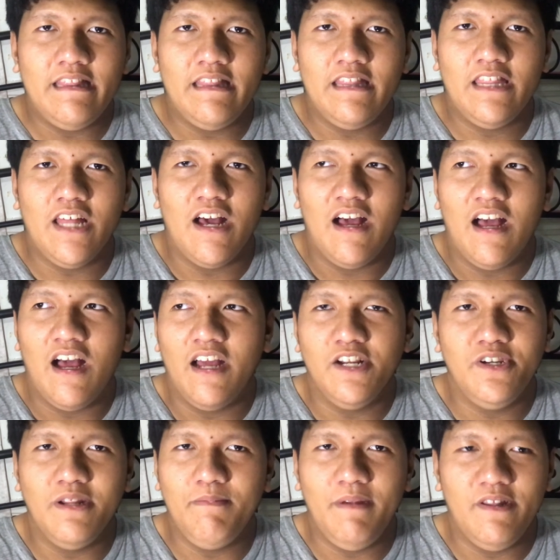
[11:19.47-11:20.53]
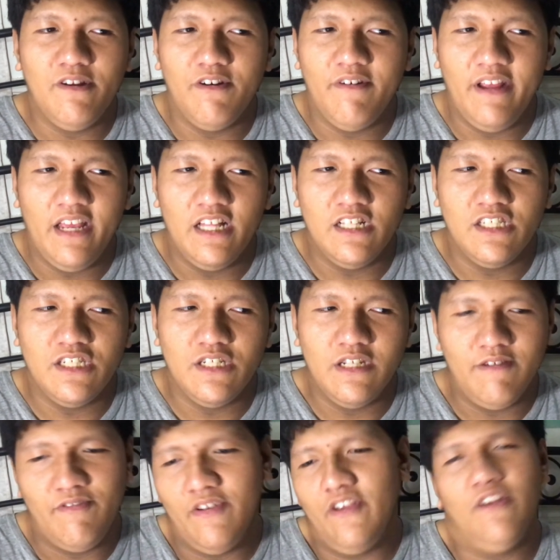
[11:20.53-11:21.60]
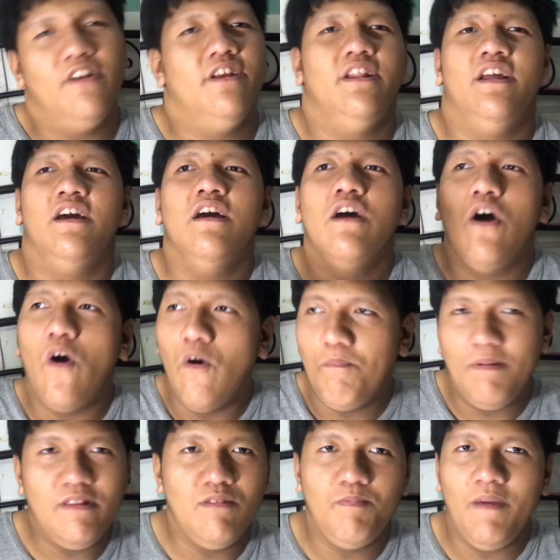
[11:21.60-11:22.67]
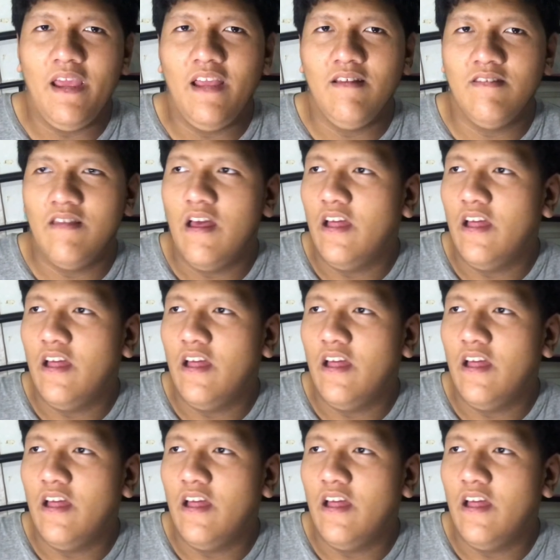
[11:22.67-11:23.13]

the 100-meter range. If you're in an open space,